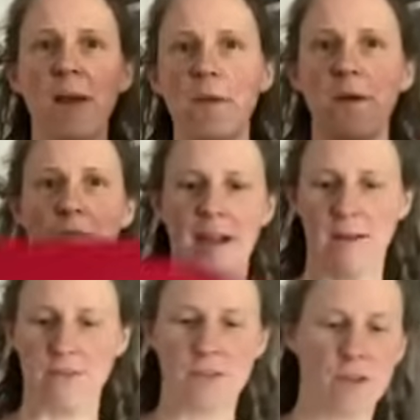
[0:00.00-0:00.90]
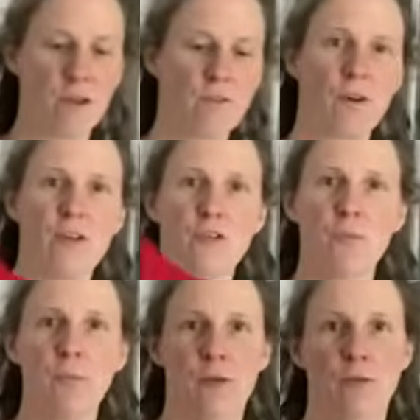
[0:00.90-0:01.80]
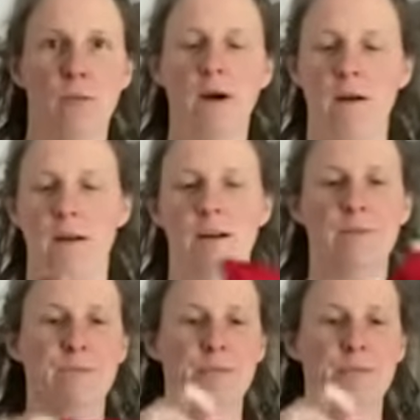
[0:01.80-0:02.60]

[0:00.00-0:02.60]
it around, find your middle marker.